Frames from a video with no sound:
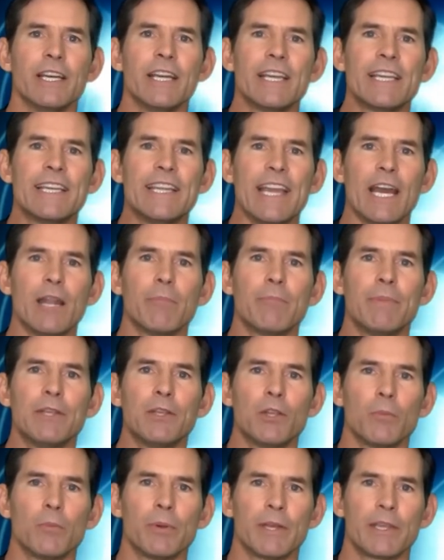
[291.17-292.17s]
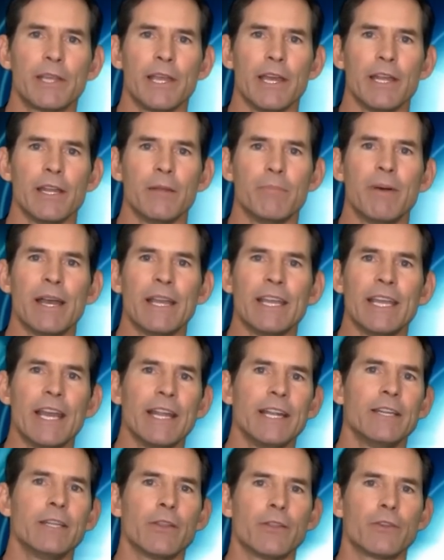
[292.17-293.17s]
can't be duplicated by
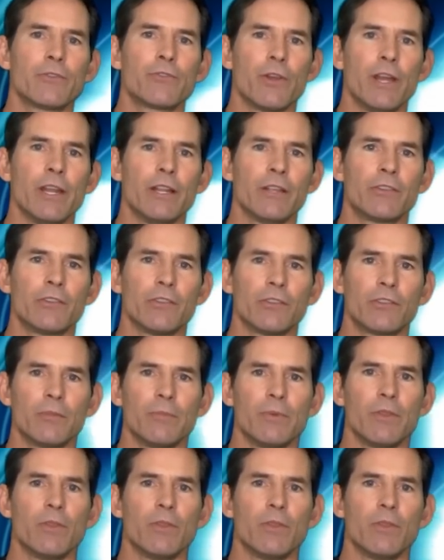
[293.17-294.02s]
any other training system in the